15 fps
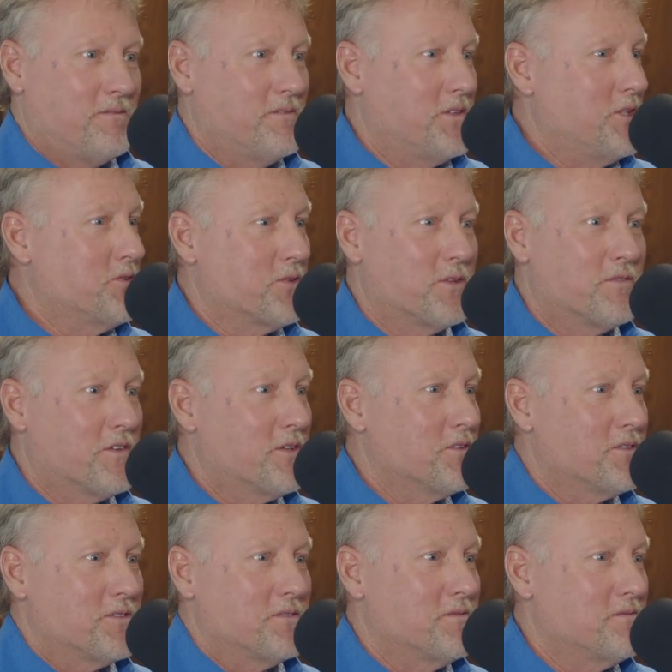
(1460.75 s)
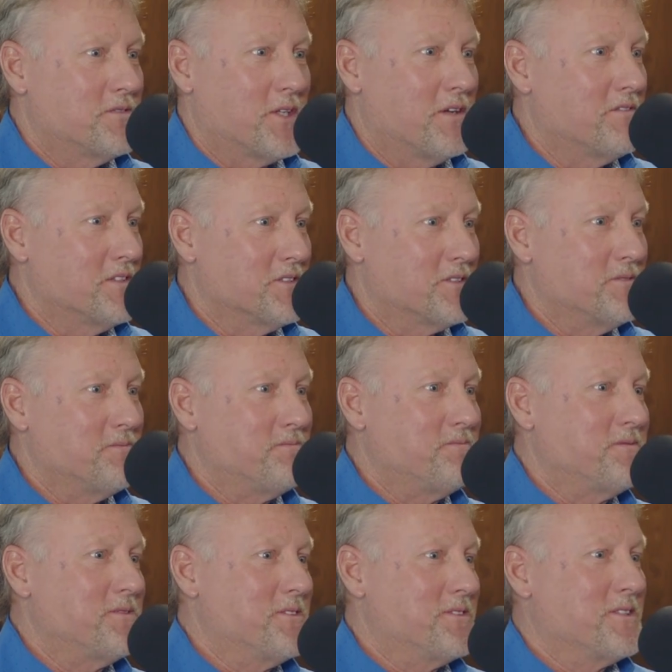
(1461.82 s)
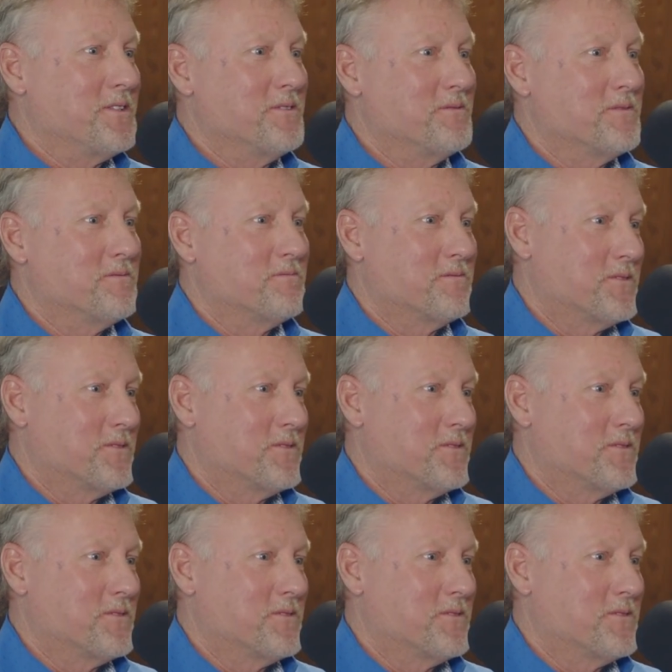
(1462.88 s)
These are the first toughest. Yeah. So